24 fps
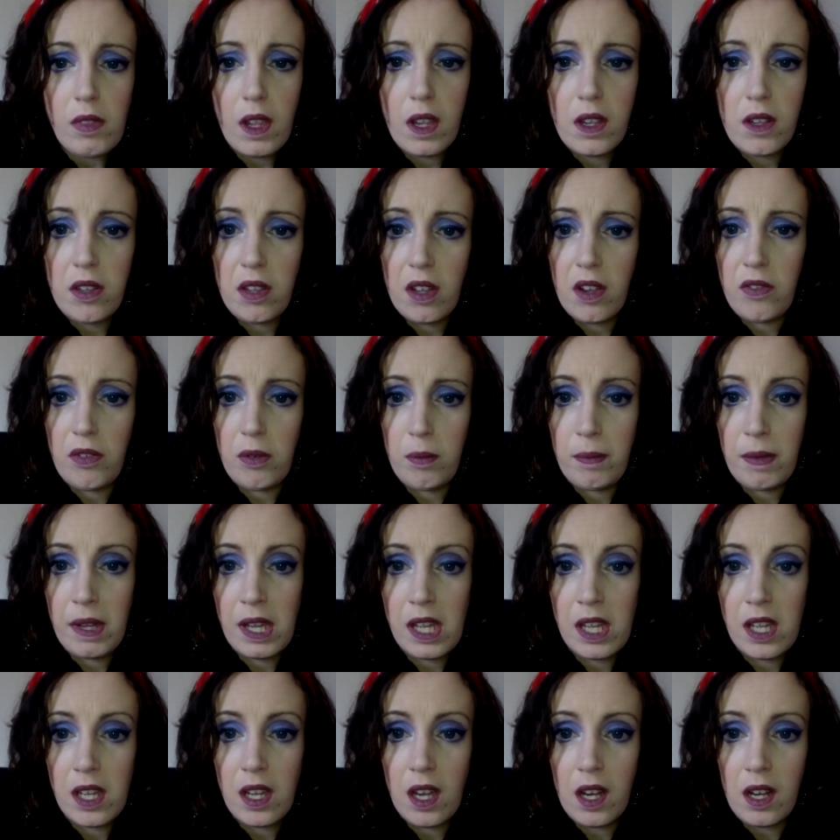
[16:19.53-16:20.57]
So for
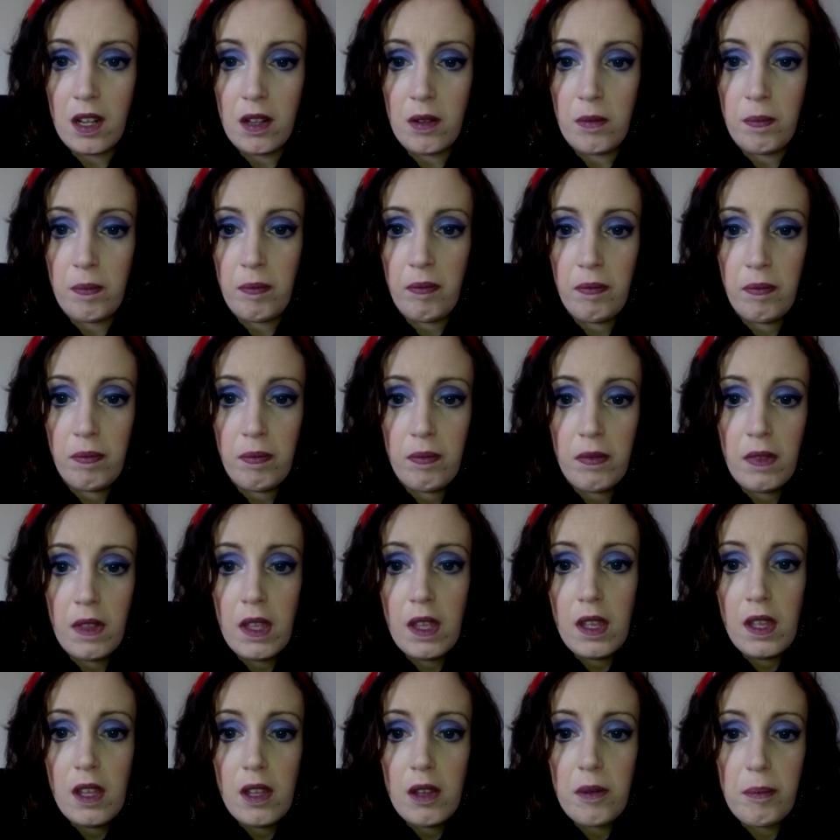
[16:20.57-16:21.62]
me,
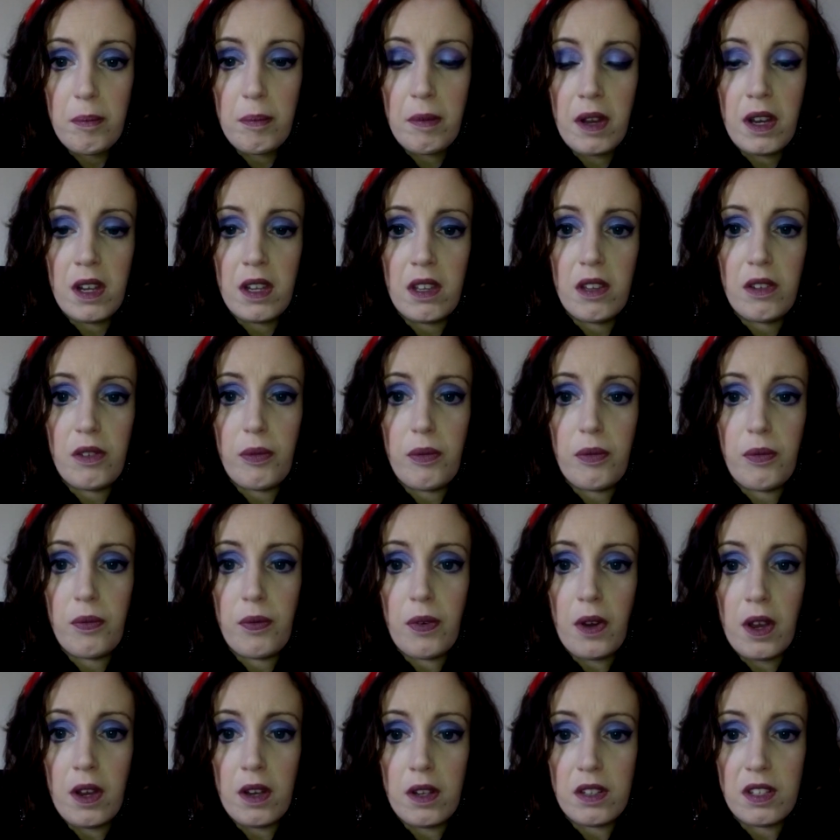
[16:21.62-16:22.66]
my
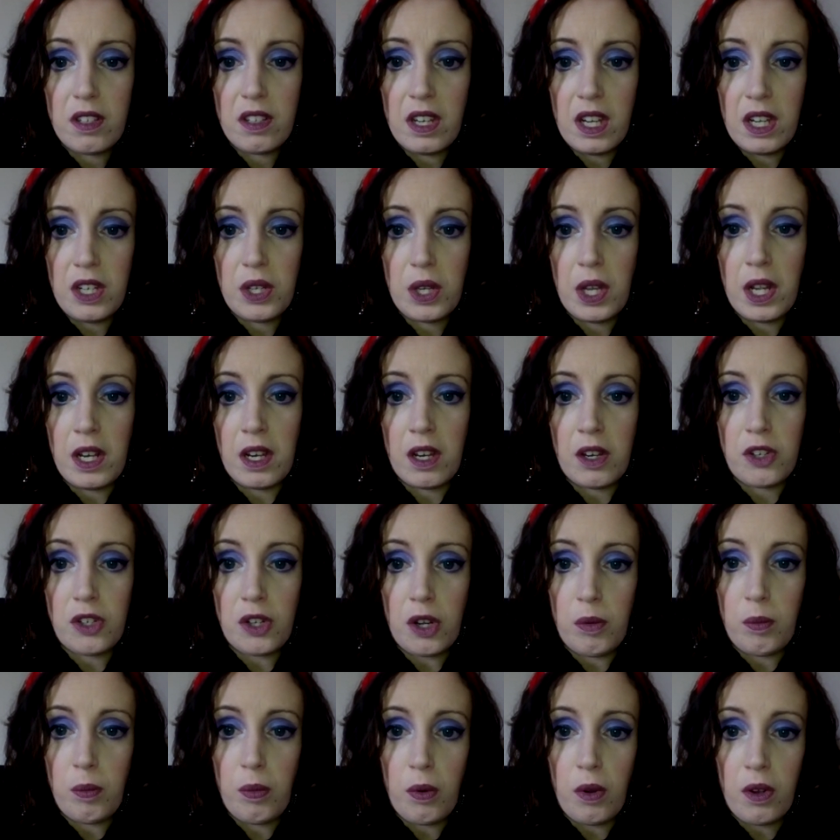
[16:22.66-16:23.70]
first stage kittening
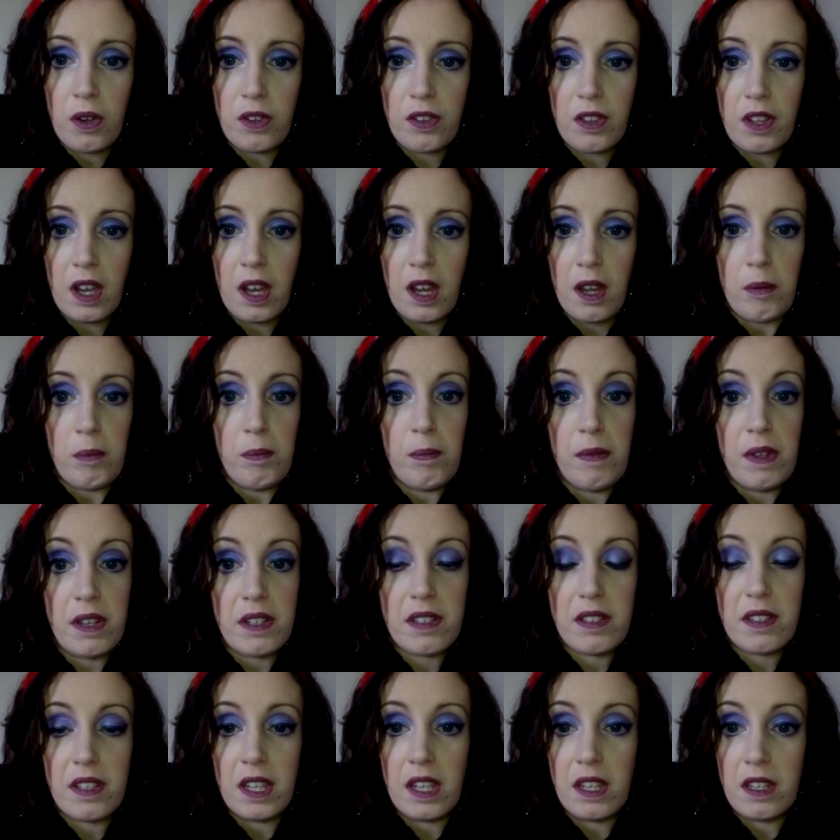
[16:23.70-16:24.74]
job was at
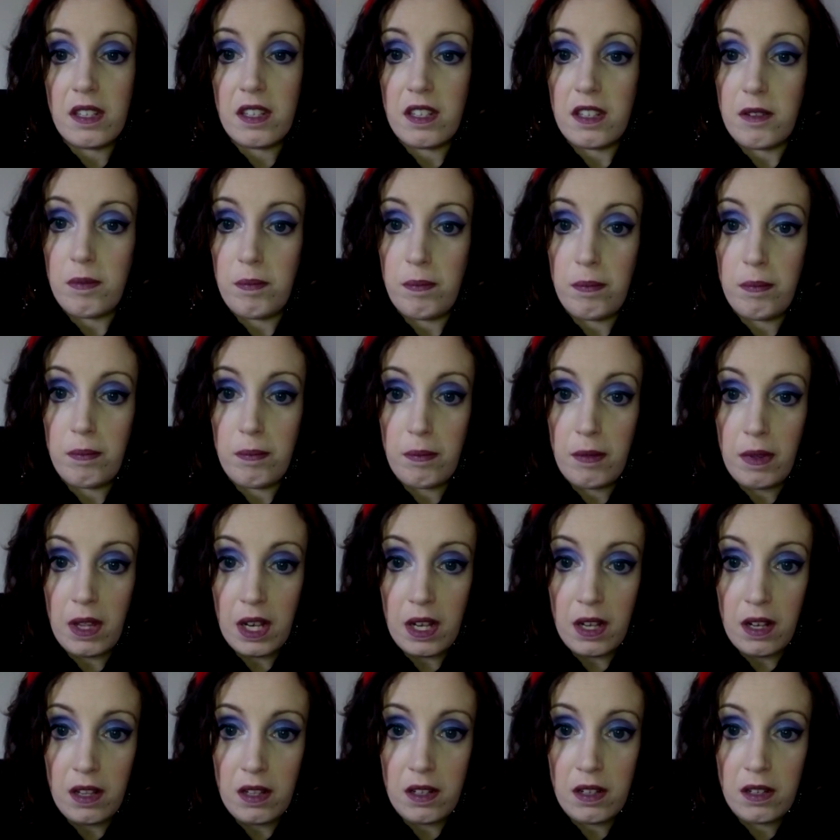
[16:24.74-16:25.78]
Miss East
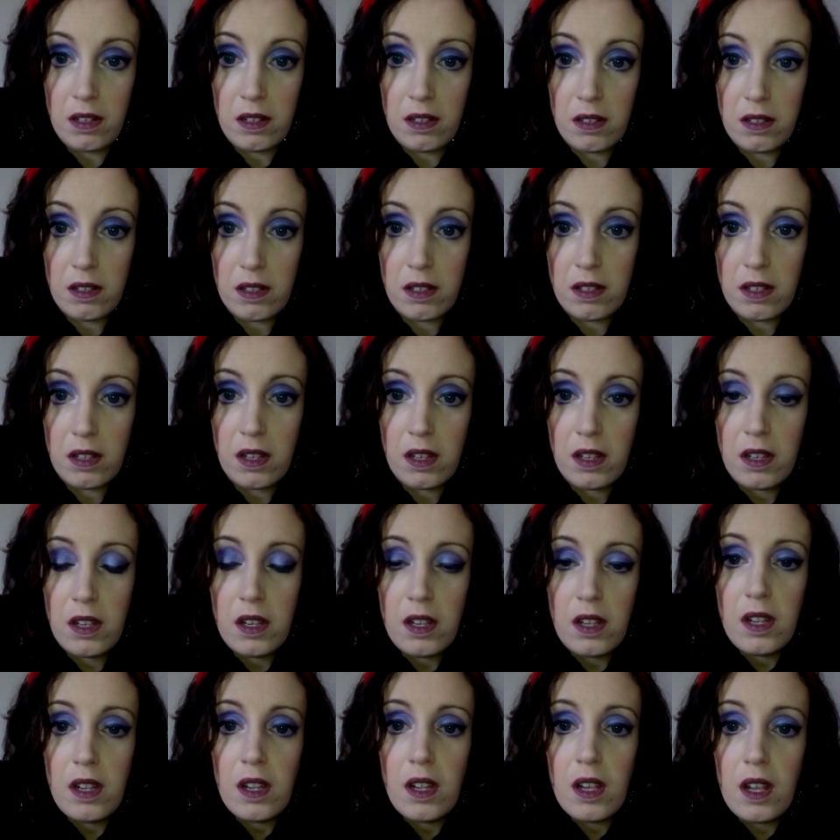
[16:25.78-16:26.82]
Midlands,
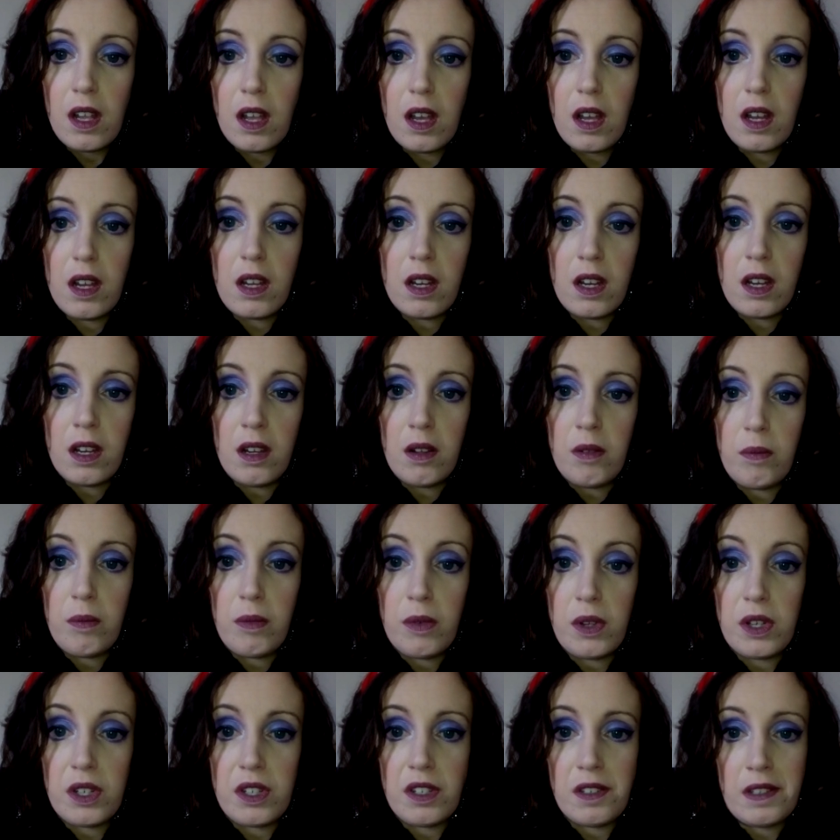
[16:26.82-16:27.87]

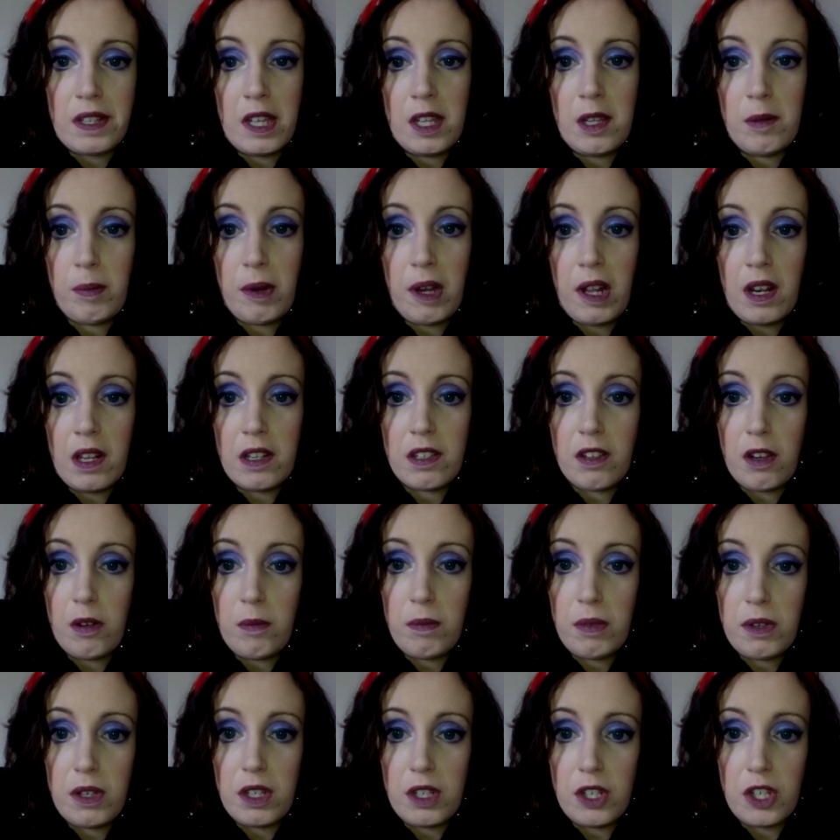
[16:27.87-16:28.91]
which is a burlesque
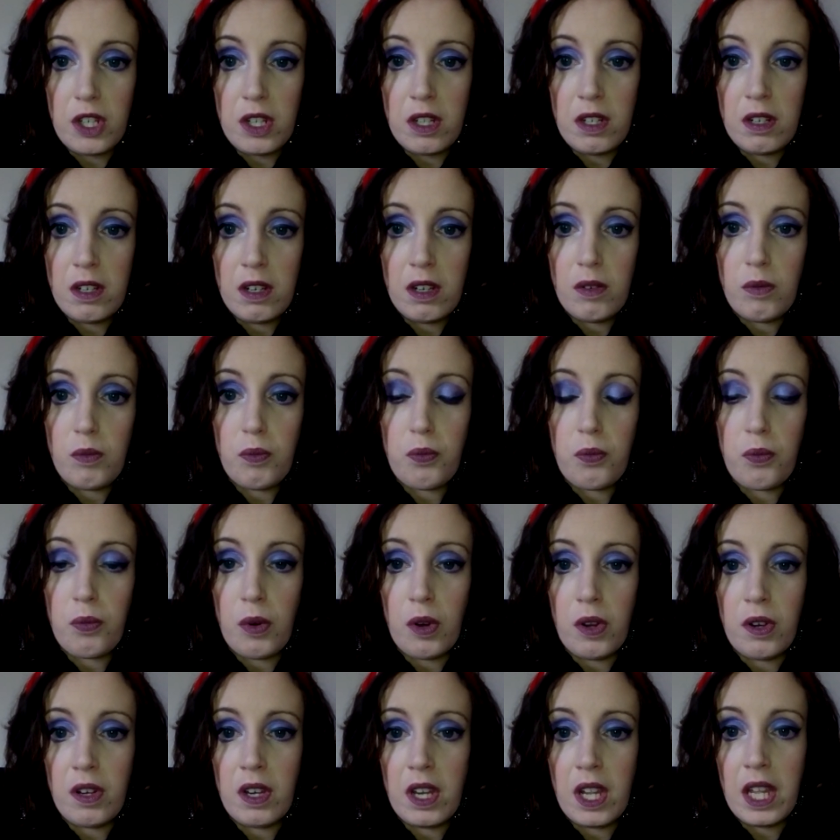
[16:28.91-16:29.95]
competition
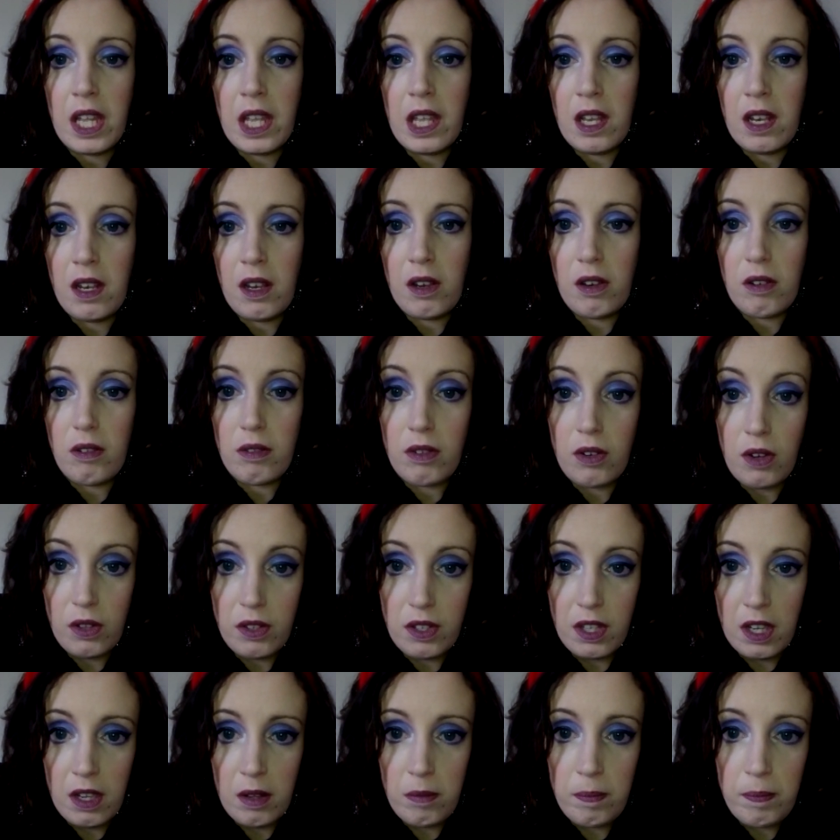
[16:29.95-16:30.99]
run in
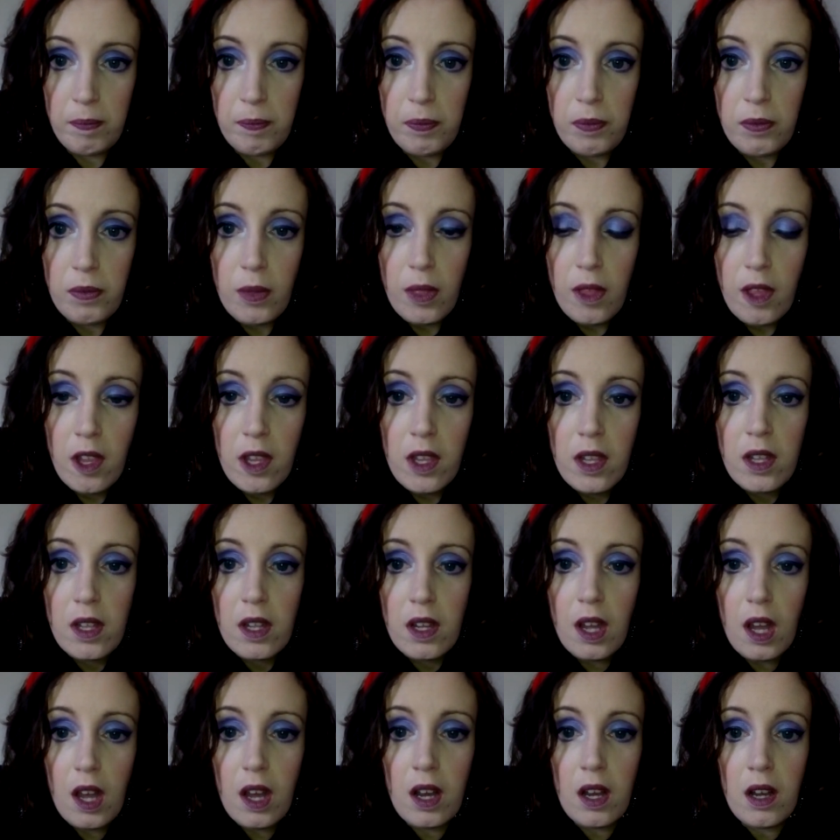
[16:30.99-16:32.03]
Nottingham.
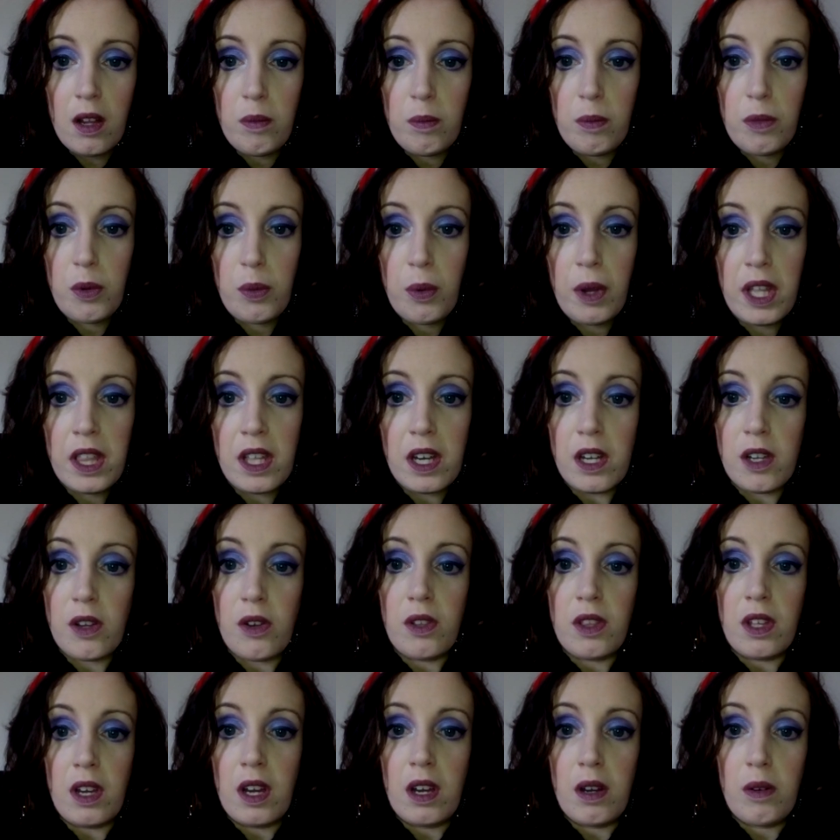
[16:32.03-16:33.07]
The way that I
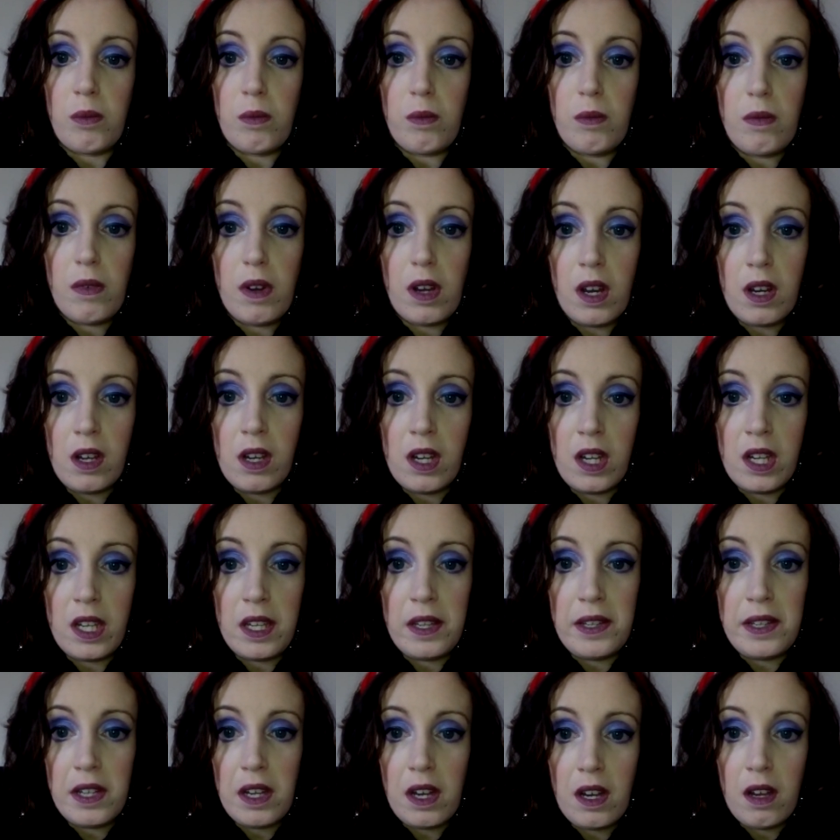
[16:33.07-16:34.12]
got that,
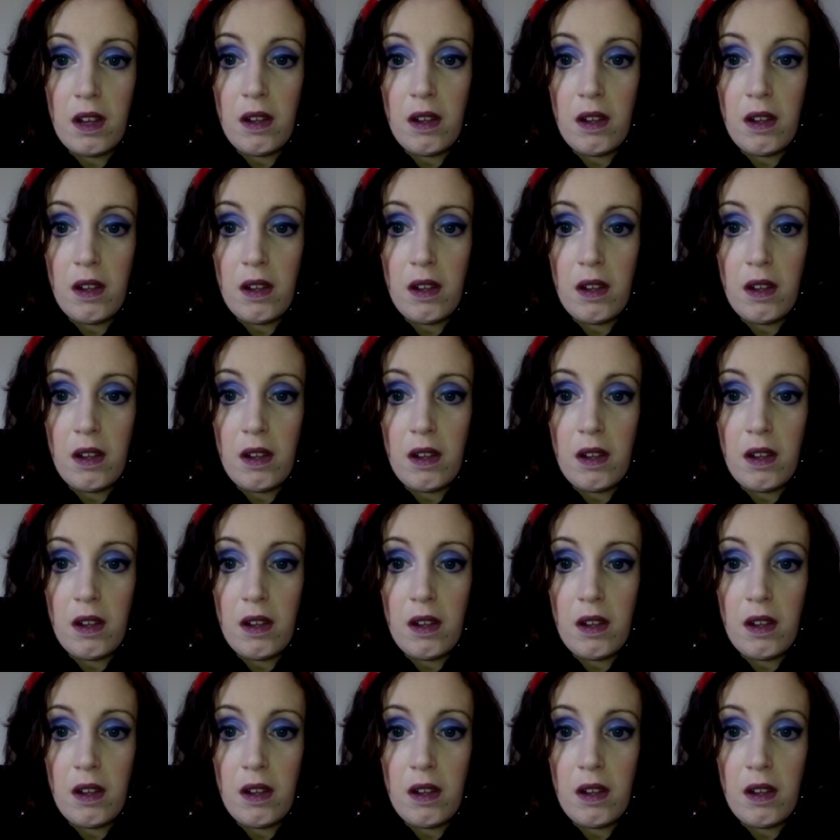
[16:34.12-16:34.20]
I